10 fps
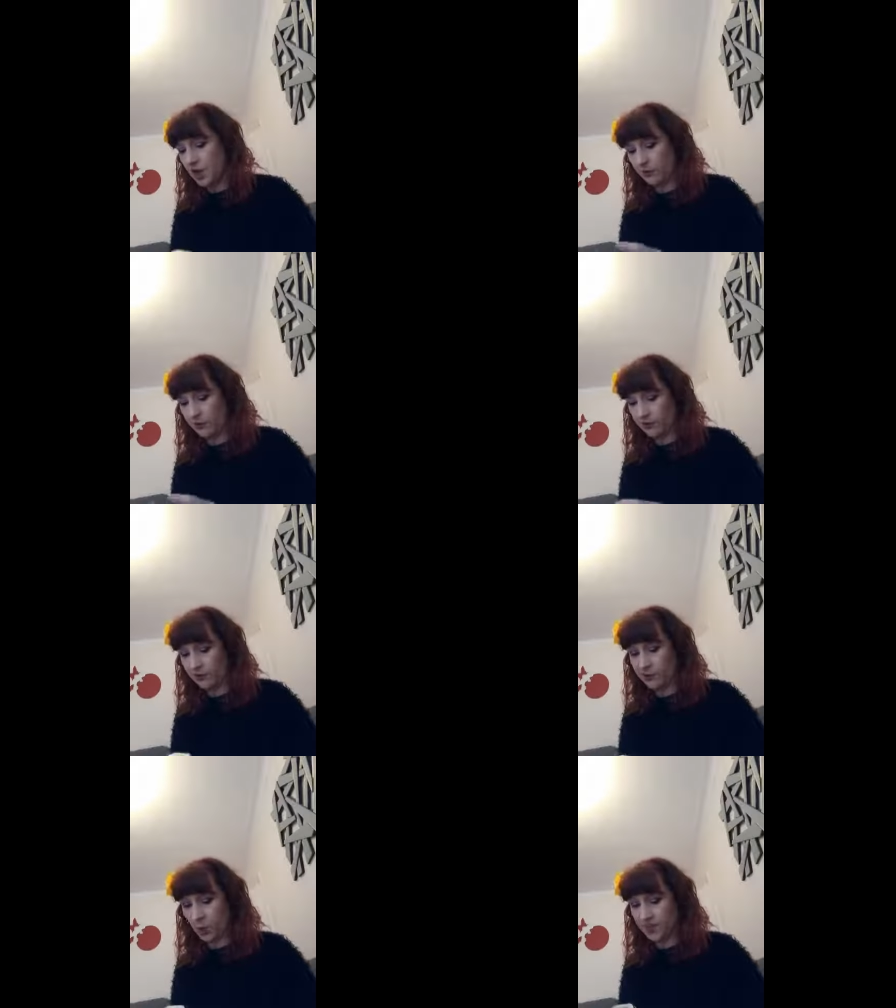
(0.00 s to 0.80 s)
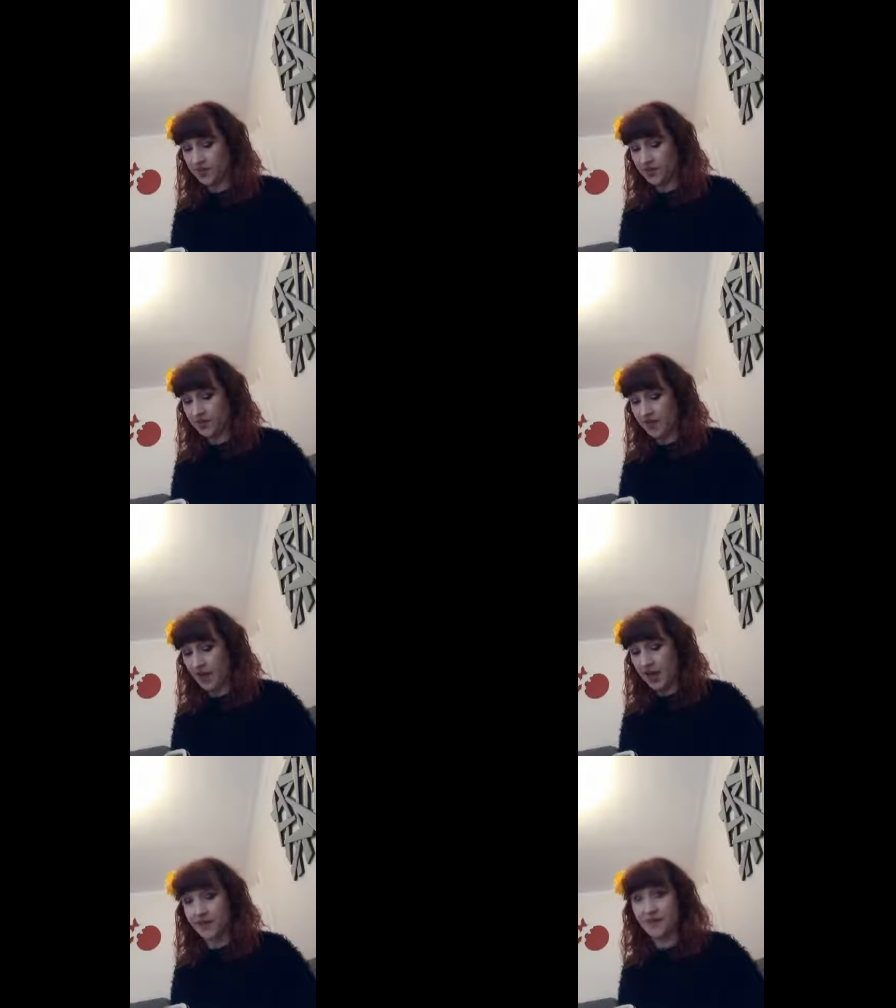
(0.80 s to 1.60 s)
went on fluoxetine,
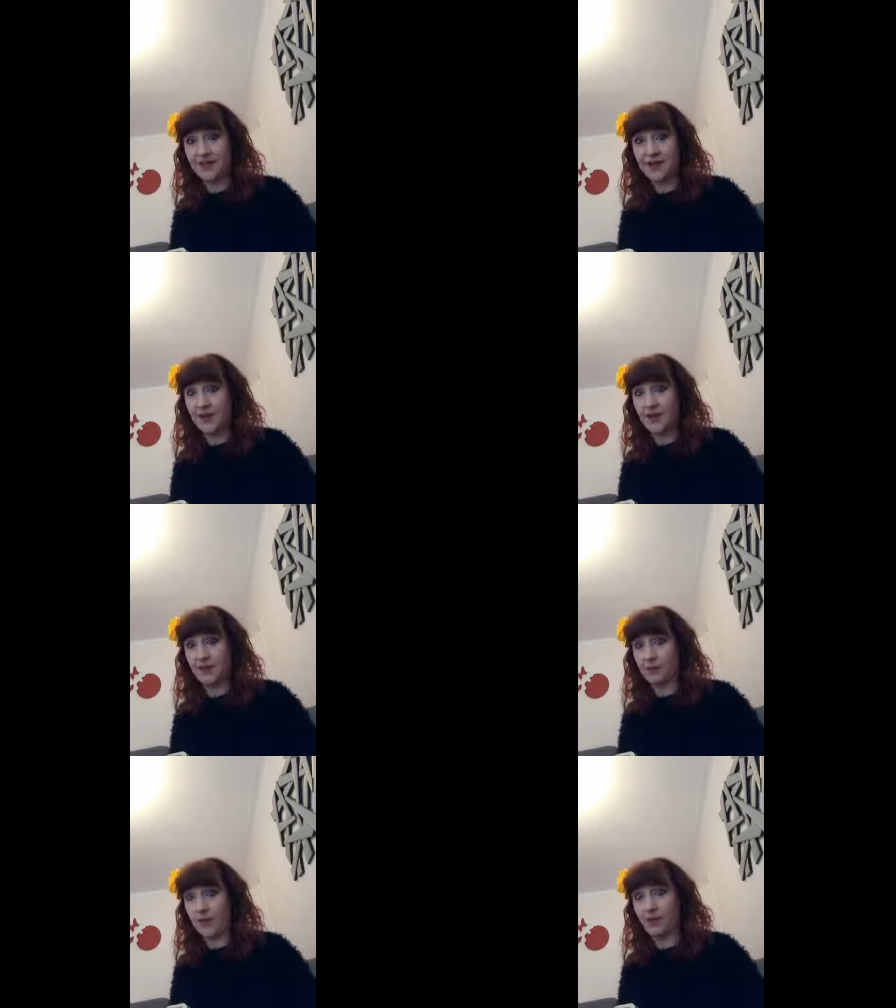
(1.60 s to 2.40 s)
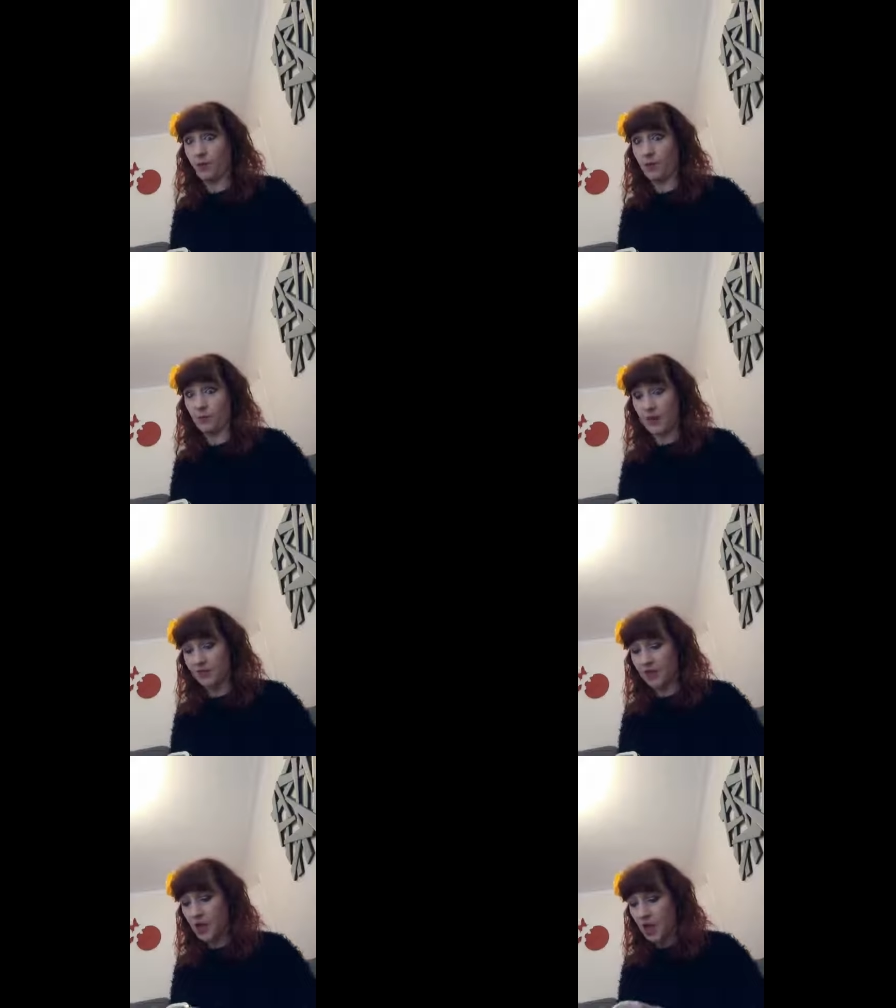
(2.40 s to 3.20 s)
and uh, I gave up the
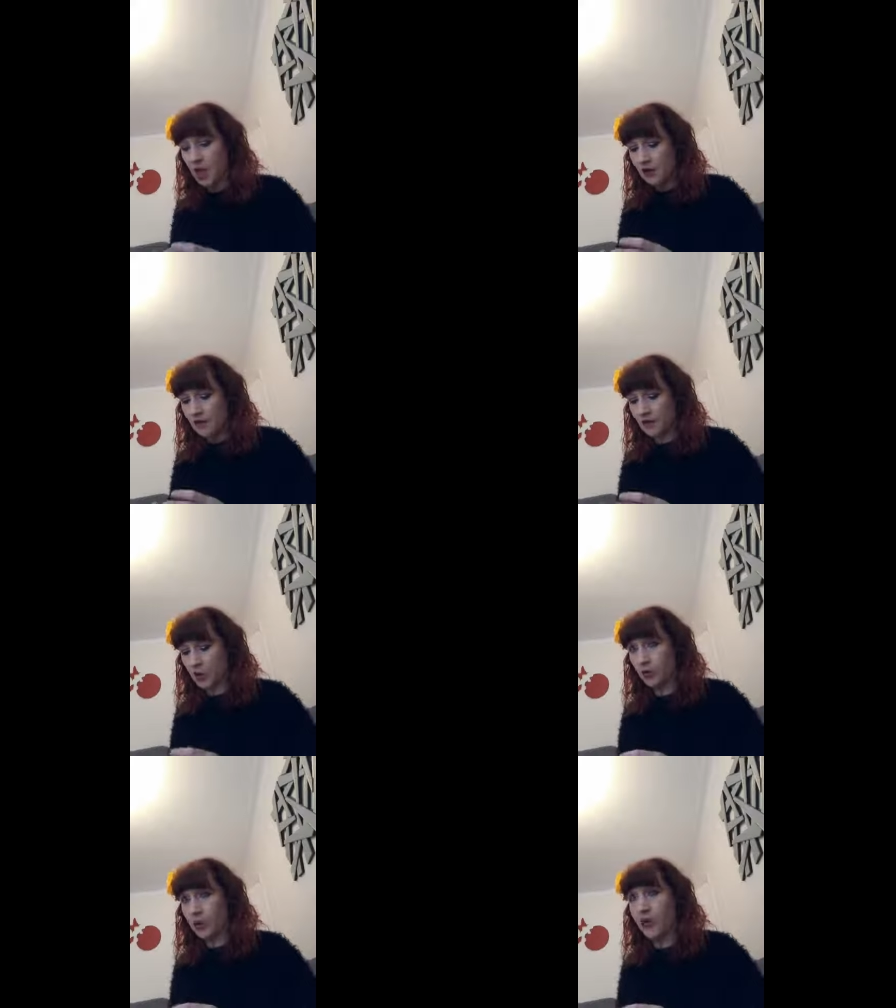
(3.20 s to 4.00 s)
bevy. So